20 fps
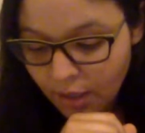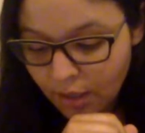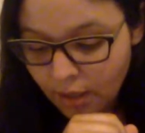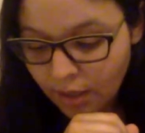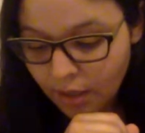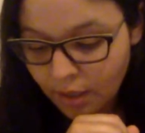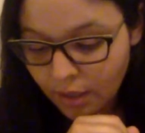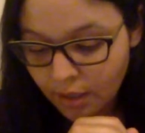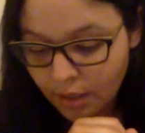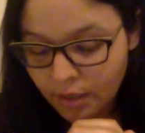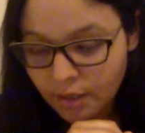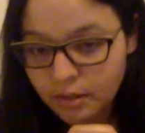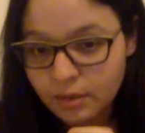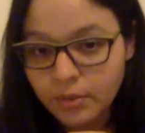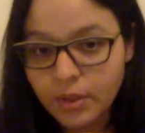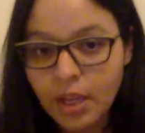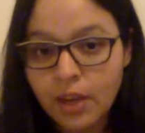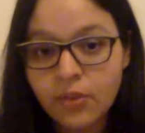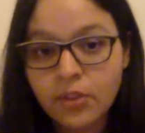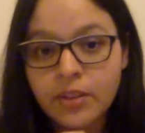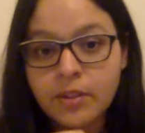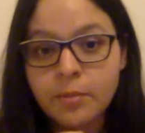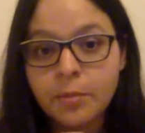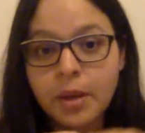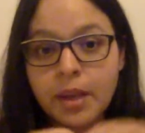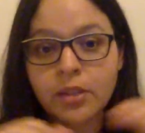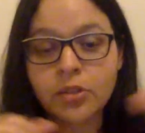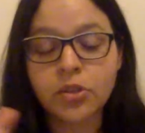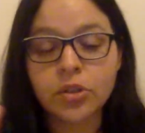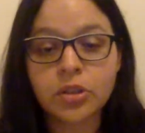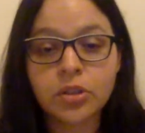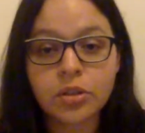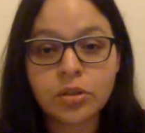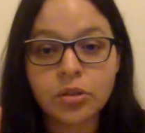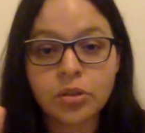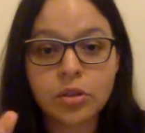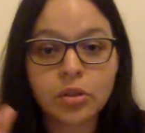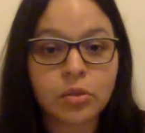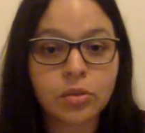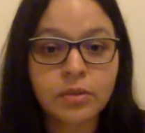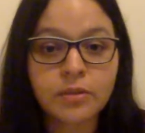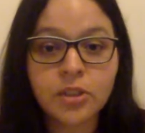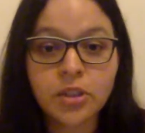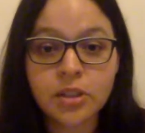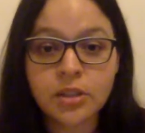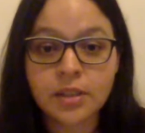And we have expansion, so it